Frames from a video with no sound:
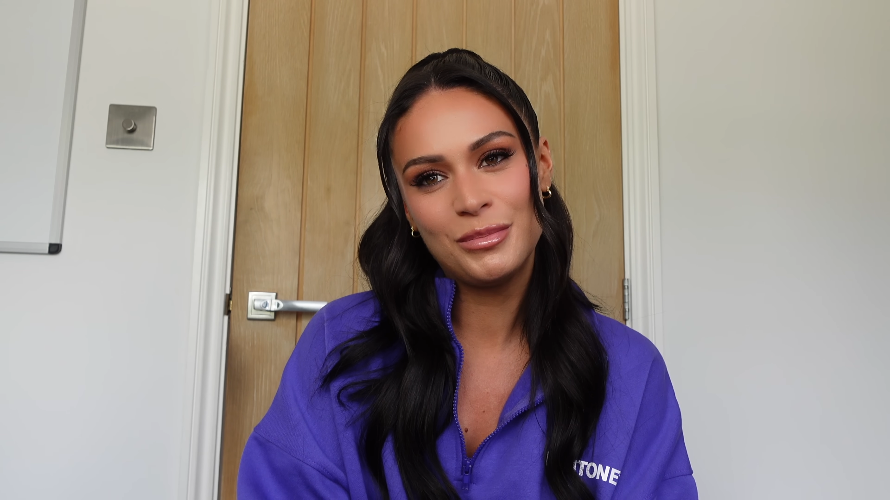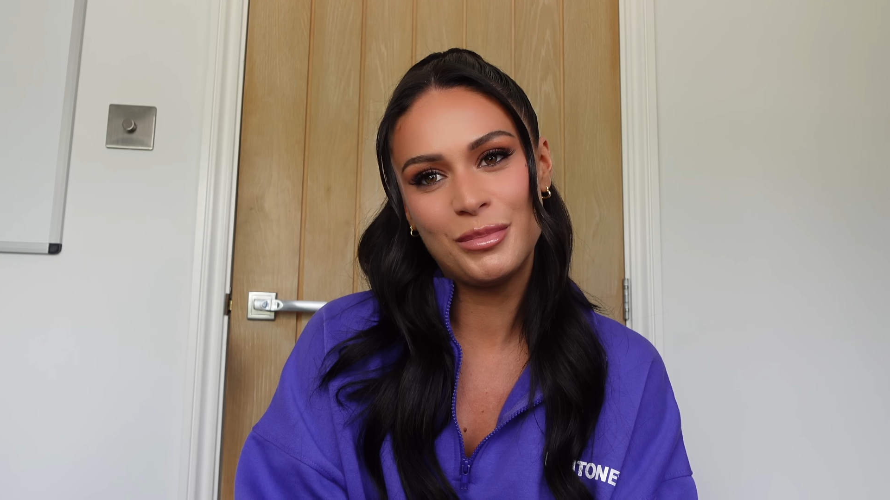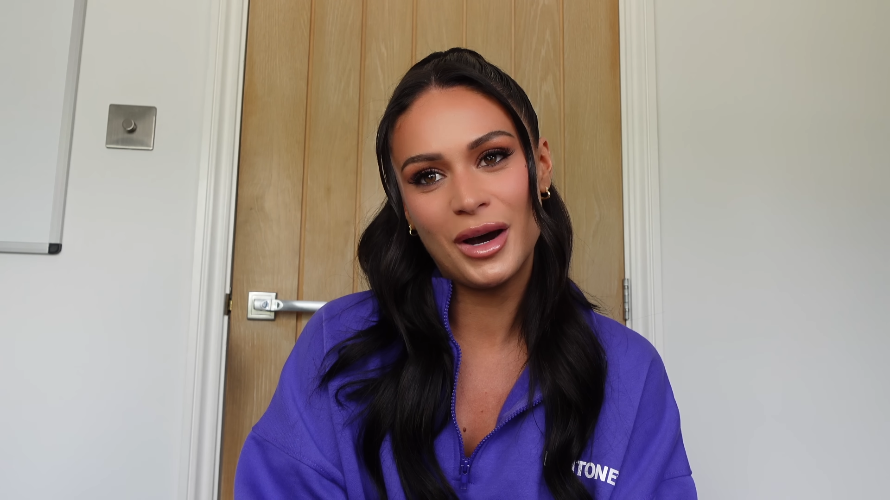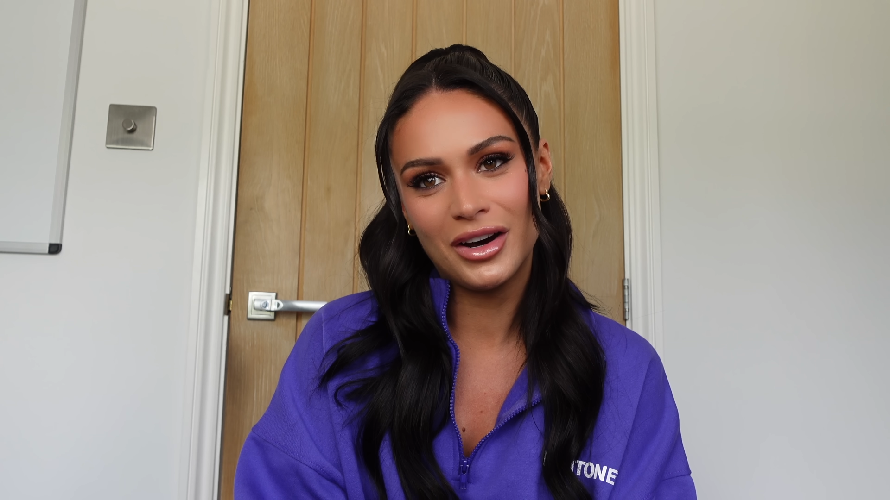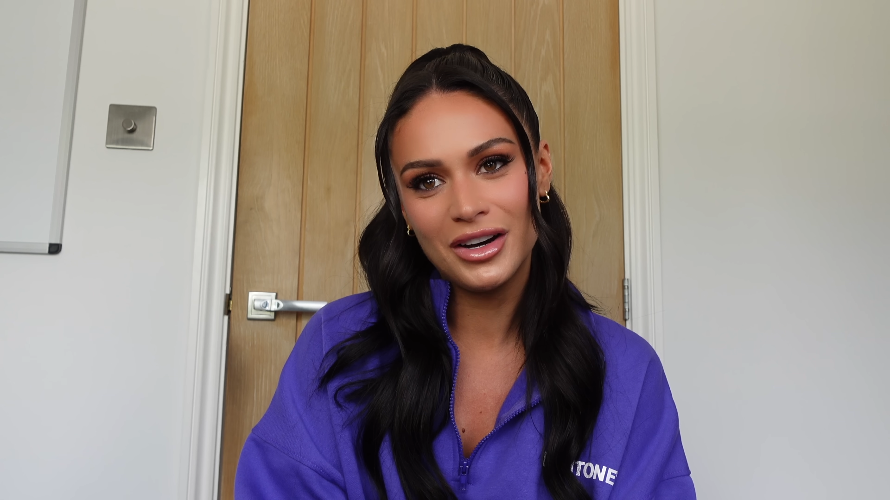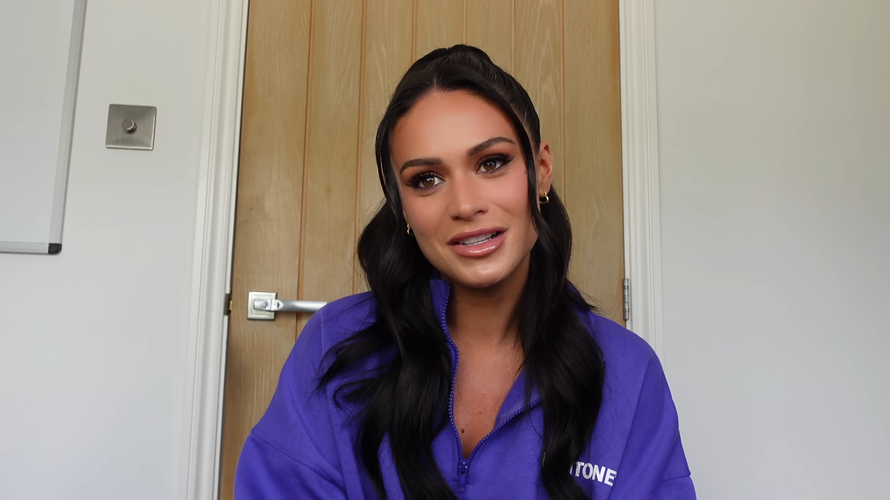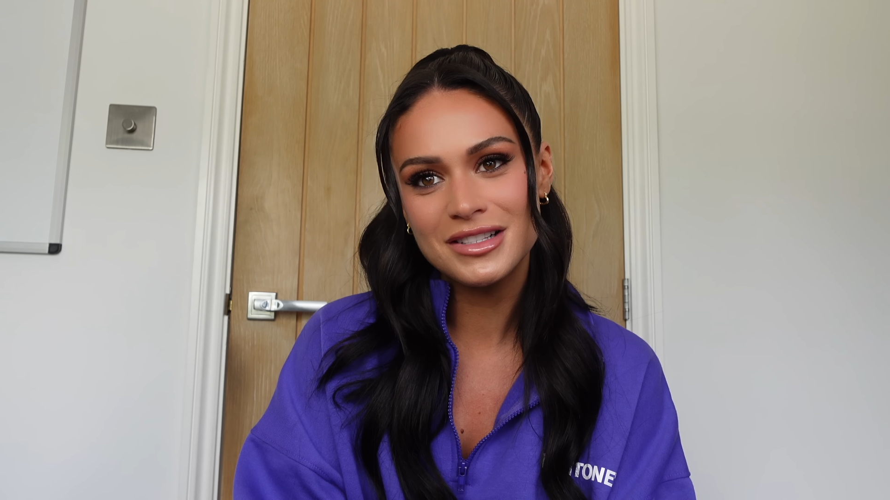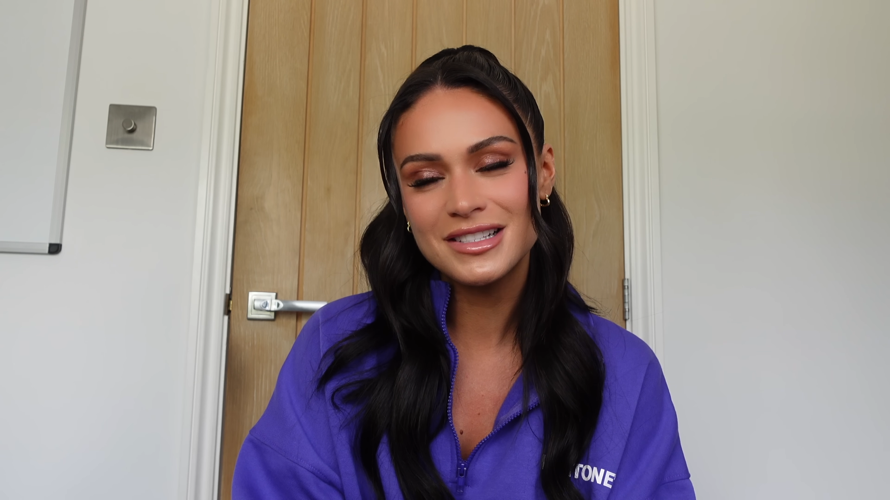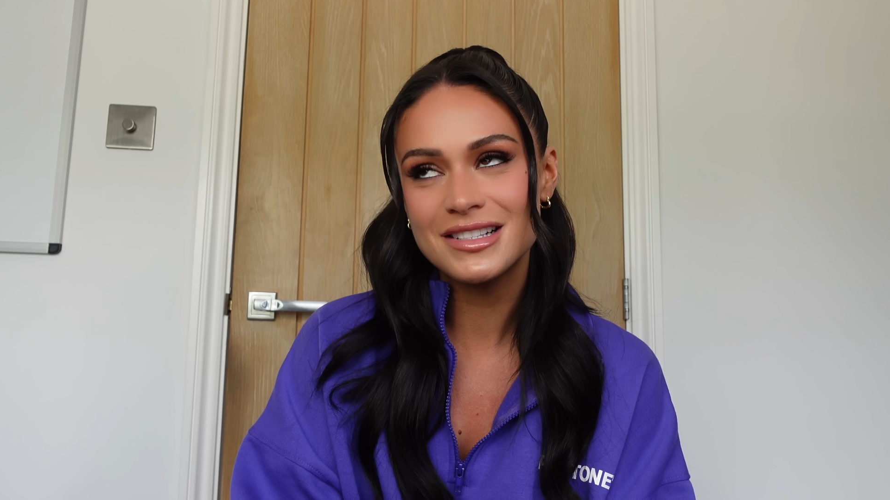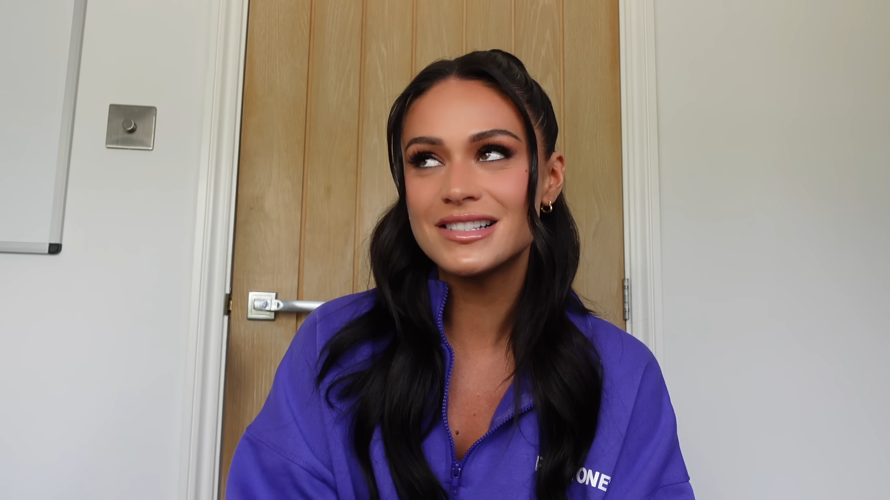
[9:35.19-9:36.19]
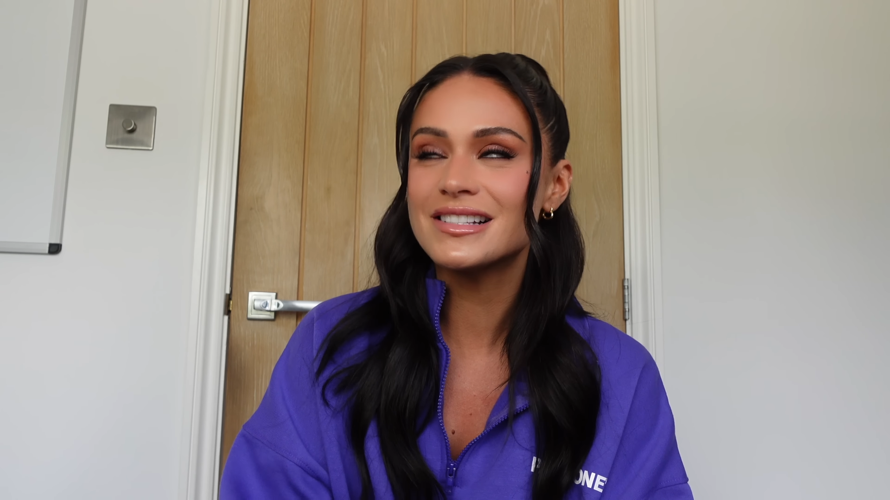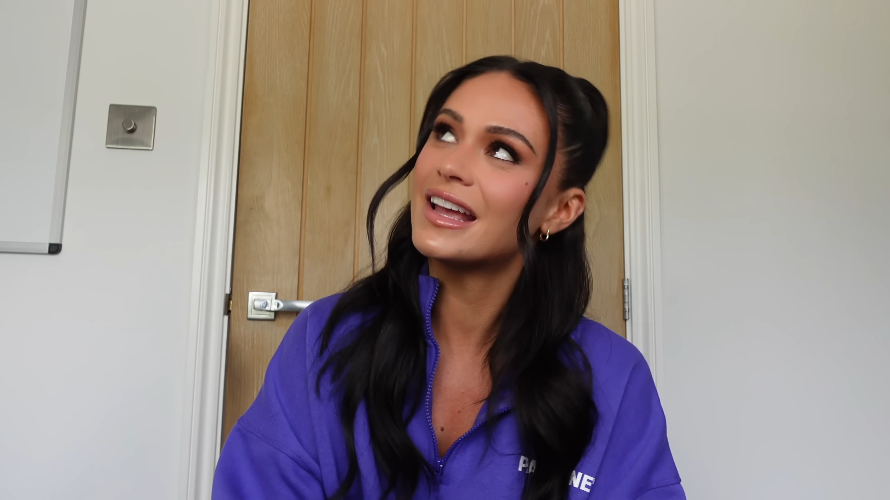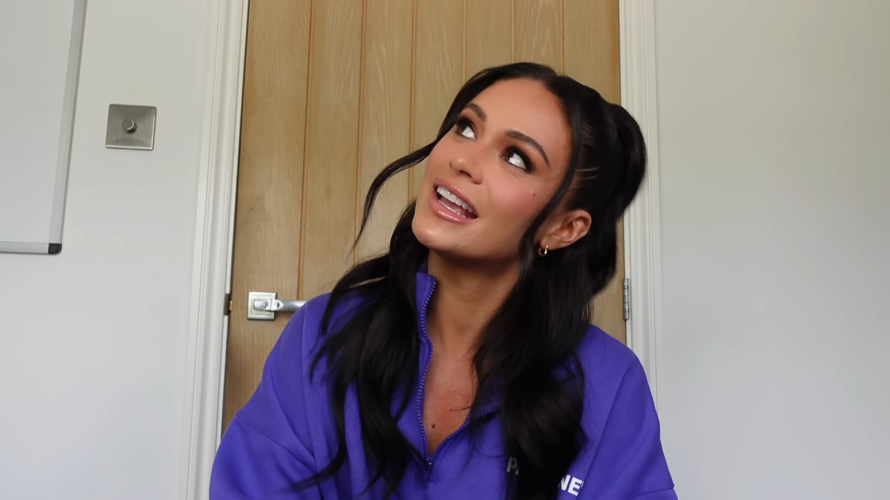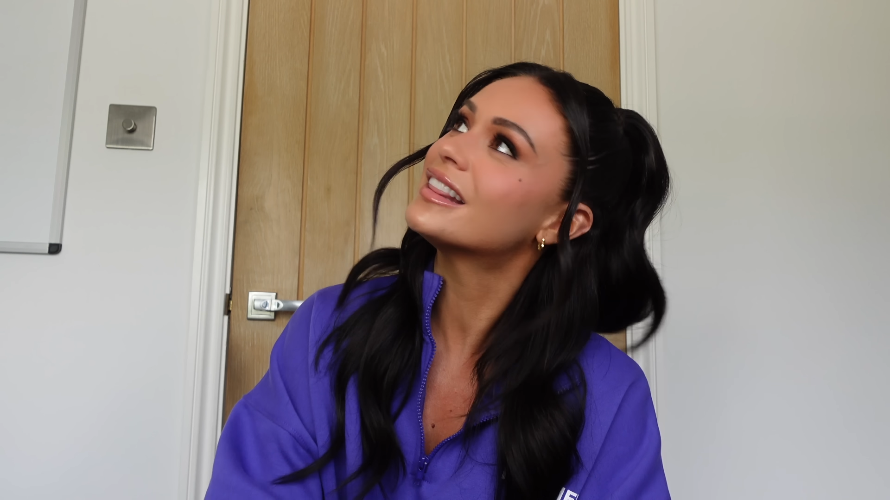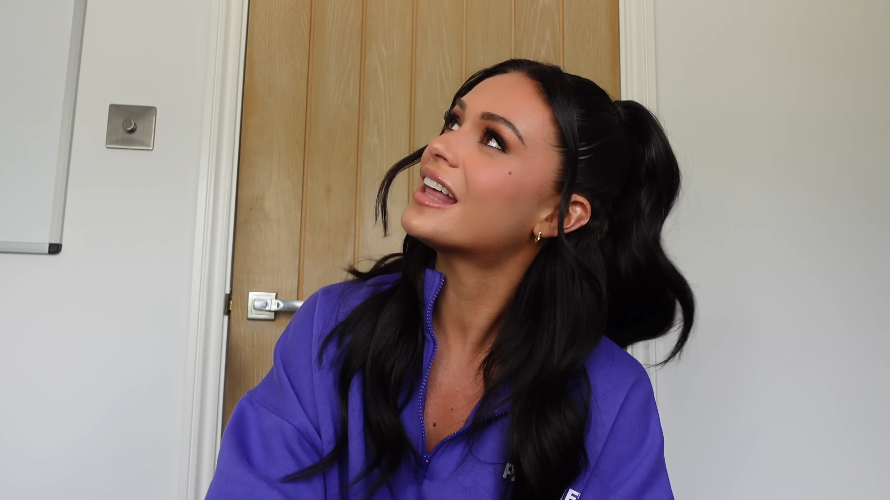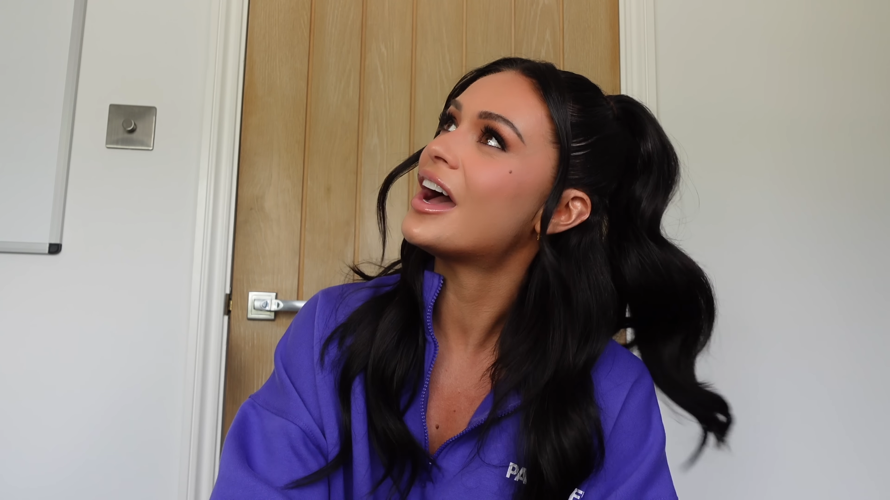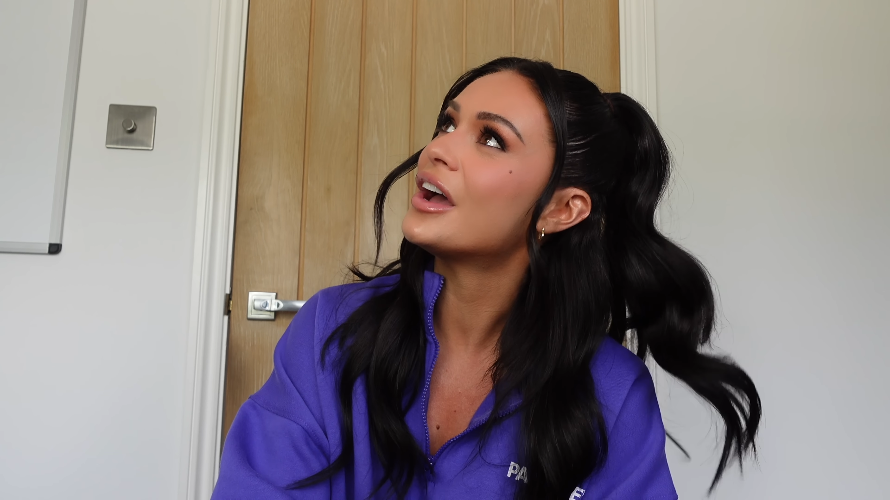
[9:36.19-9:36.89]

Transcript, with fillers: But saying that,